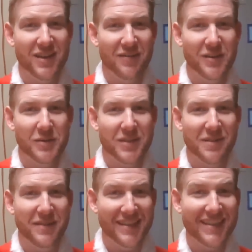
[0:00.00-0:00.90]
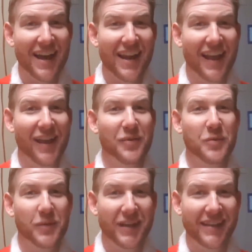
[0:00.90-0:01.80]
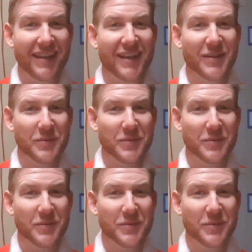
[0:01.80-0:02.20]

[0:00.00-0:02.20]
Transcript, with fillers: interviews with him, he's got a really,